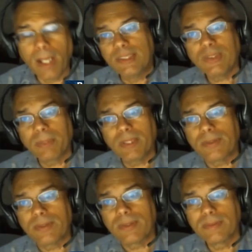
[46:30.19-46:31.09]
to both.
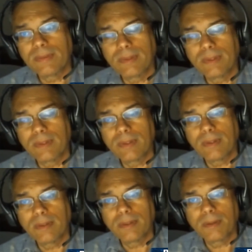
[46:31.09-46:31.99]

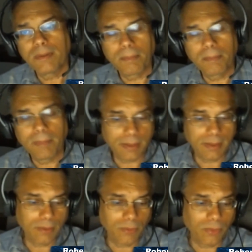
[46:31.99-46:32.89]
But a
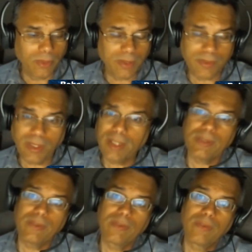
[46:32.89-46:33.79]
word of caution.
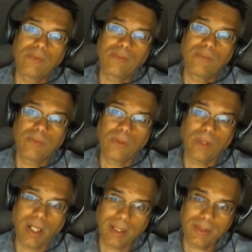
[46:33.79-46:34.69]
For us
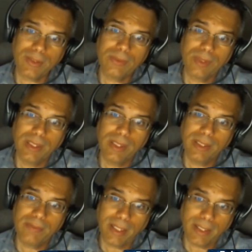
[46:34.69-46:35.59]
to live
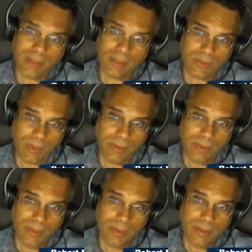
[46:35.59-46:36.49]
elsewhere,
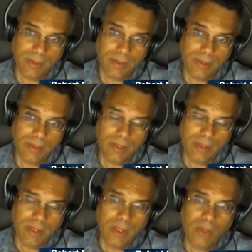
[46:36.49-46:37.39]
we
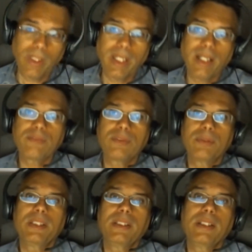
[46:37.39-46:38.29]
have to be
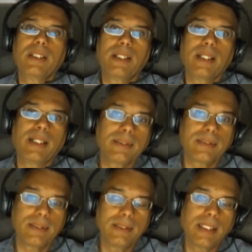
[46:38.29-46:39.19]
as
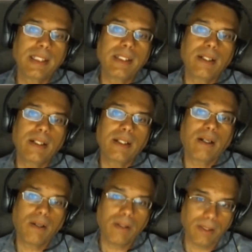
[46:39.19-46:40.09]
they are.
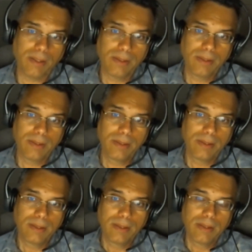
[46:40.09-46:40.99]

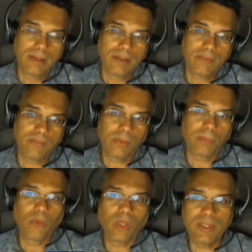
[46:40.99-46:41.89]
For brothers
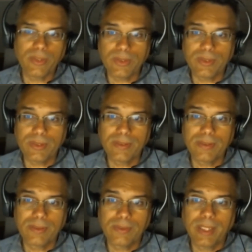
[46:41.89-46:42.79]
to
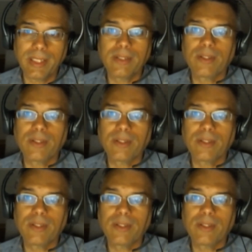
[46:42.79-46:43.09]
incarnate